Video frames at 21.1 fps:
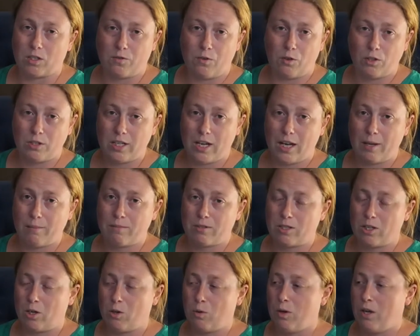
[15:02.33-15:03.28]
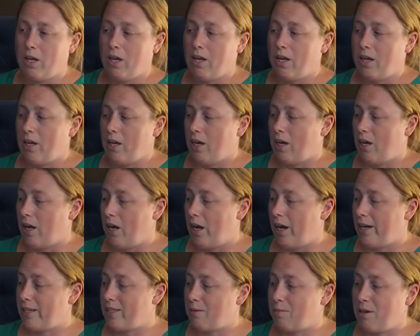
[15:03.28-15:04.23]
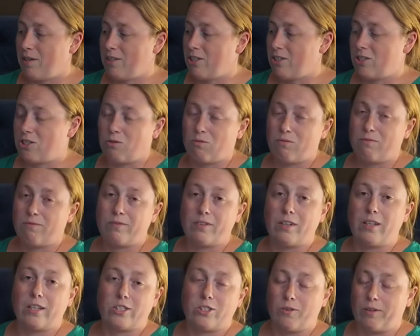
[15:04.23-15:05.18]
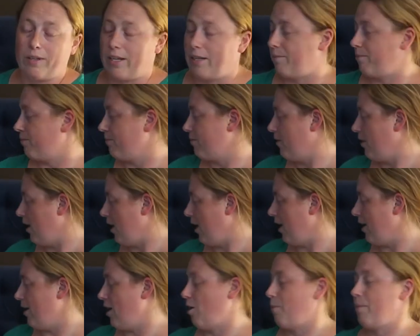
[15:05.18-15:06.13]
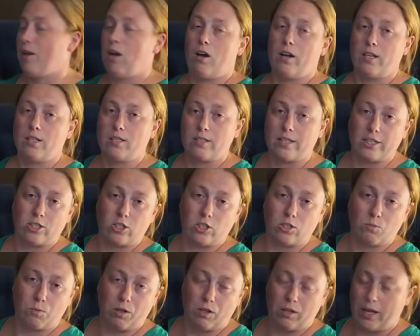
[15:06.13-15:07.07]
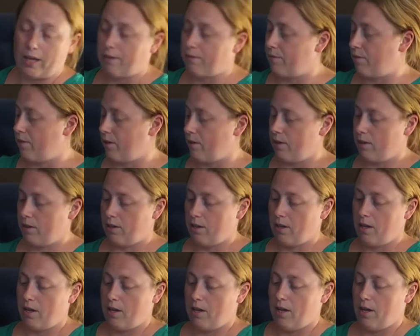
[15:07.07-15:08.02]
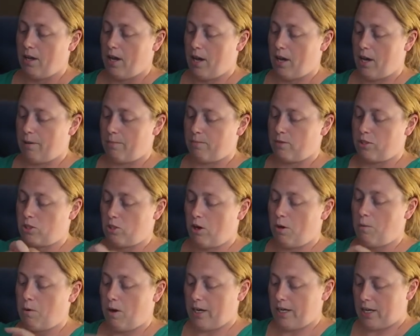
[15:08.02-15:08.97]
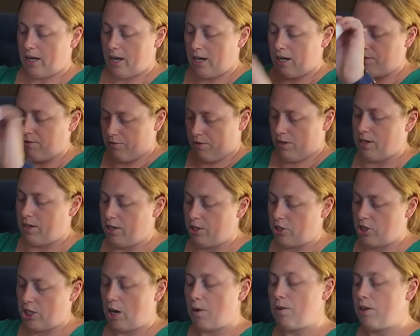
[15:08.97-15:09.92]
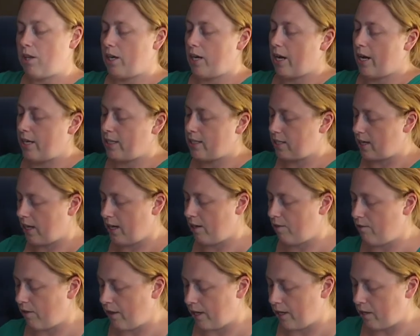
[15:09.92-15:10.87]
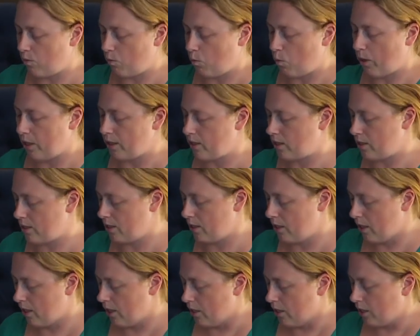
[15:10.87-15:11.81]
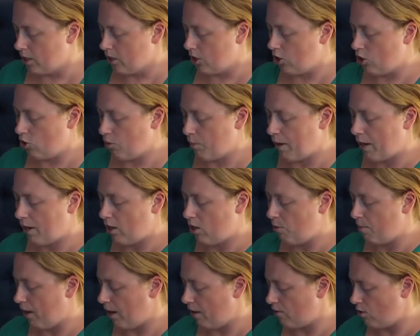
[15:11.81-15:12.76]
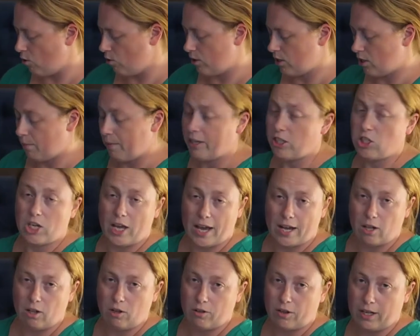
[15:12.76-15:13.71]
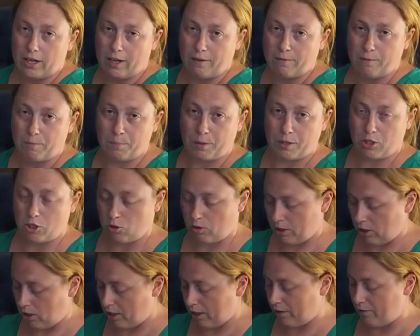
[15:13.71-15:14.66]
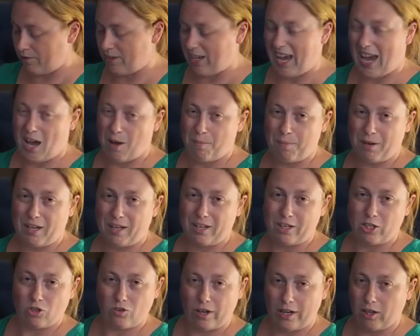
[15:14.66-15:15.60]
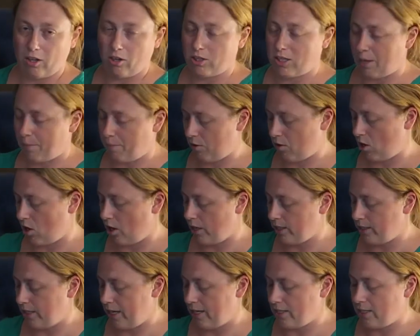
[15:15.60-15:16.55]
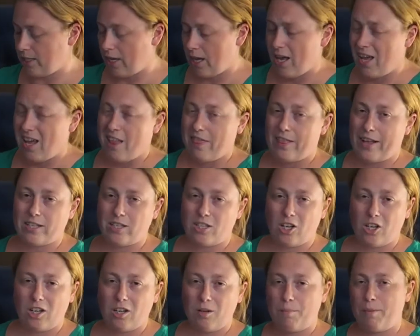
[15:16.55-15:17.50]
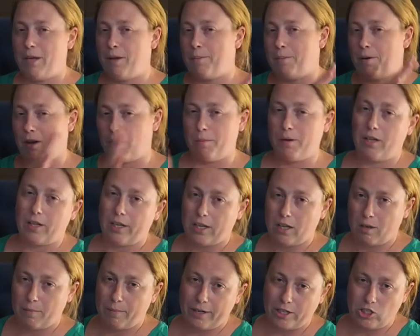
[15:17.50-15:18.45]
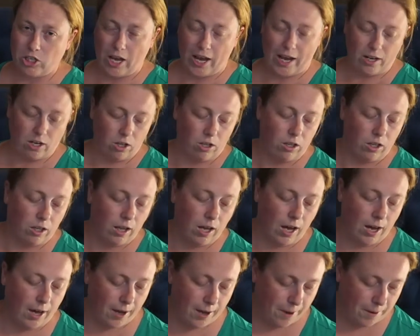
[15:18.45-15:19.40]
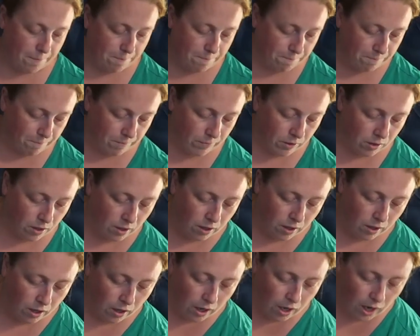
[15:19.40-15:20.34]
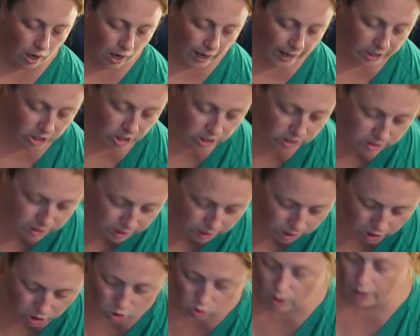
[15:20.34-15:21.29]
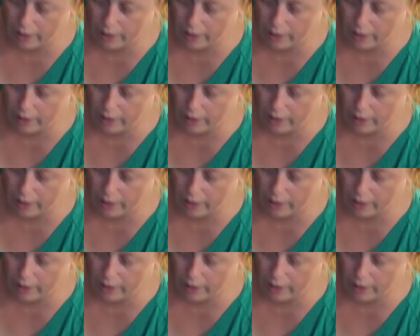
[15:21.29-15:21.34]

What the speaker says: full-time, so I sometimes just don't feel like doing it, and I'll be honest, that's just real life. So I want to kind of share with you guys kind of like what's, you know, you might have noticed on my channel that I've been showing a lot of camping and trailer type of content. That's not going to be permanently on my channel. I just, you know,